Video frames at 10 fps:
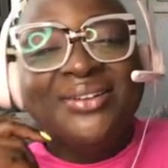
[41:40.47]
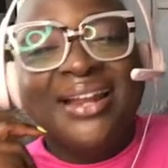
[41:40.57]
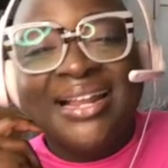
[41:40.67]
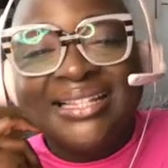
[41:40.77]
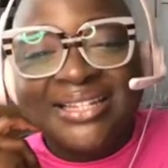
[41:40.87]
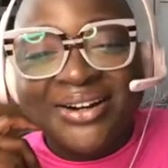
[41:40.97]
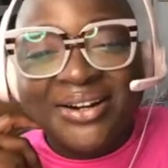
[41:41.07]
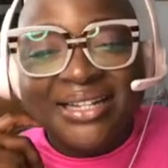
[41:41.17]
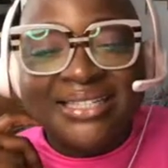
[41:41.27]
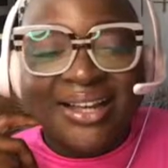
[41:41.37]
done
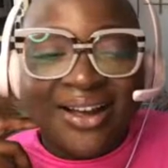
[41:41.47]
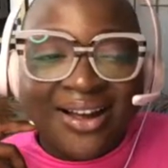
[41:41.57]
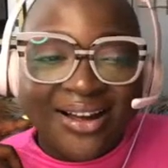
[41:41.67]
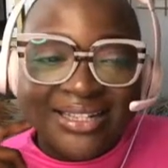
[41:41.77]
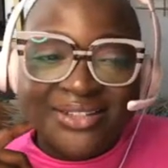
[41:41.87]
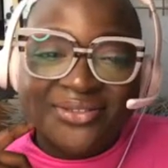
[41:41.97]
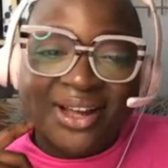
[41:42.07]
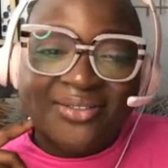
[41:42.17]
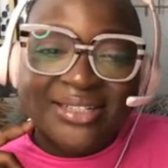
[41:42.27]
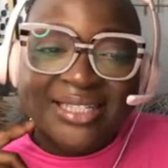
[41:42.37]
turned into a hot
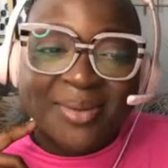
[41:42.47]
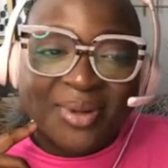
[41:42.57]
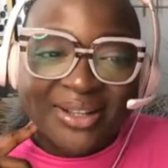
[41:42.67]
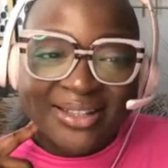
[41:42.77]
survivor summer.